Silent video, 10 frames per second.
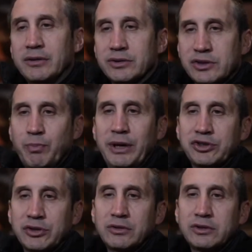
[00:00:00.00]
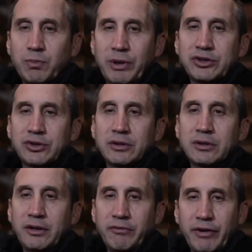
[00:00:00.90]
special
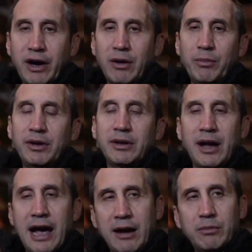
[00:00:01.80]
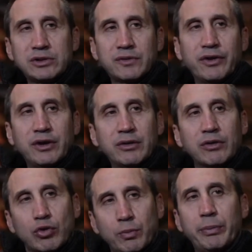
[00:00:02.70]
environment, atmosphere,
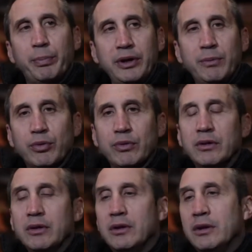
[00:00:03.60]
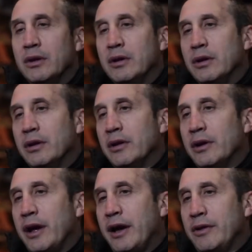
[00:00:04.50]
group of people,
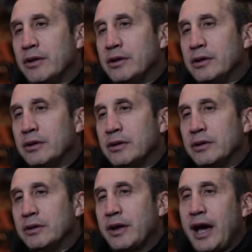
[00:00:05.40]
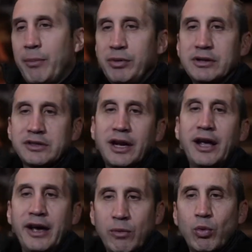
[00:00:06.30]
and the happiness that I
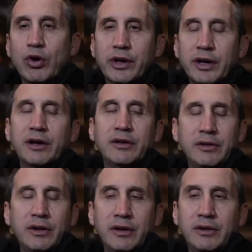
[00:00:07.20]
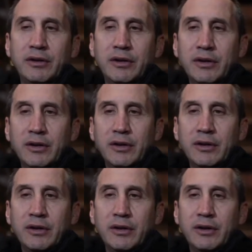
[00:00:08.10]
had working in
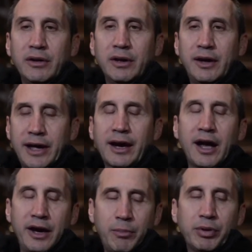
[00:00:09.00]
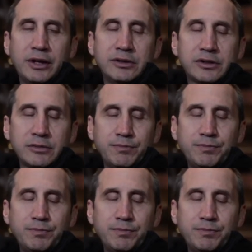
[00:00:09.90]
that kind of place.